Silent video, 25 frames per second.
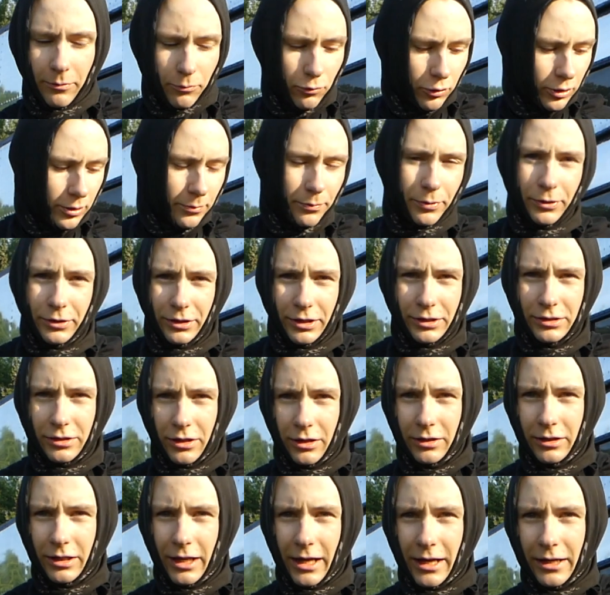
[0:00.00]
going to put this
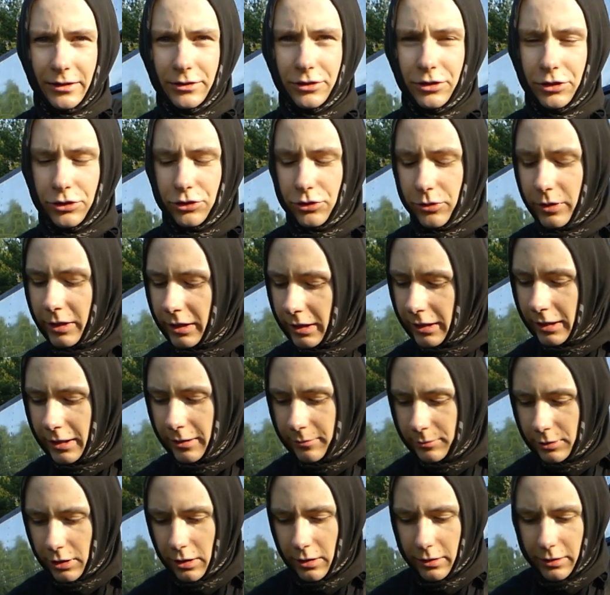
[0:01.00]
on last just so I can
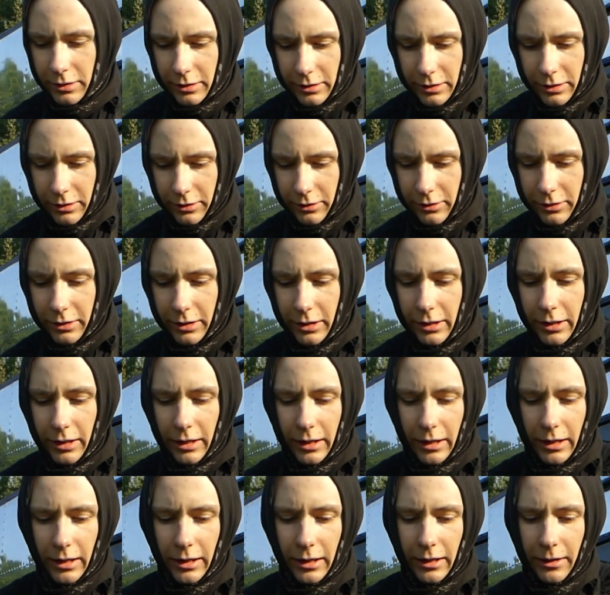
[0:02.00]
keep talking here,
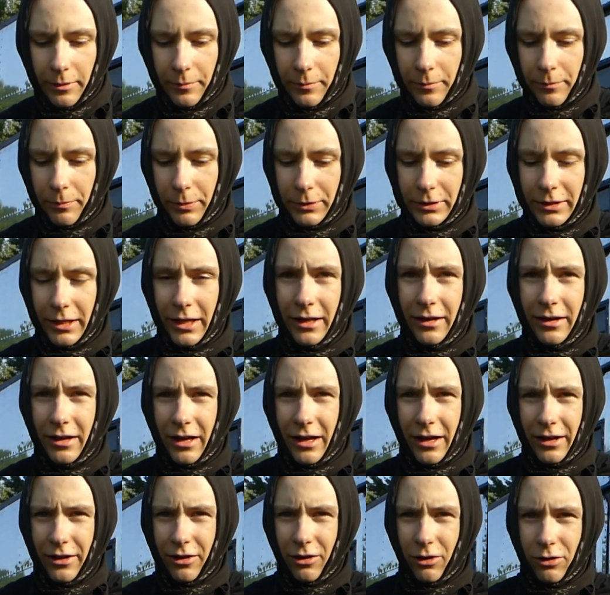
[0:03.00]
but then
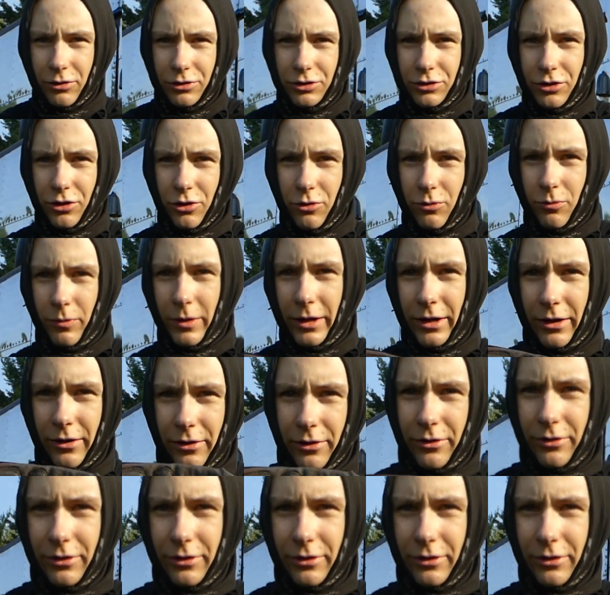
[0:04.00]
I also wear